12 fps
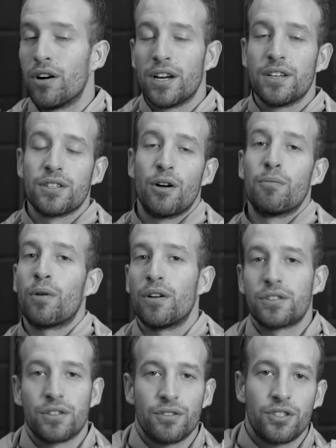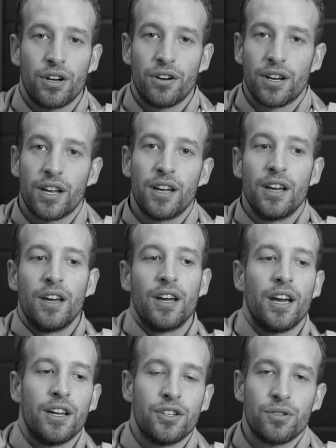his own personal journey.
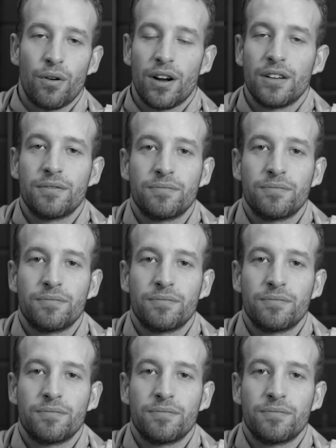Enjoy.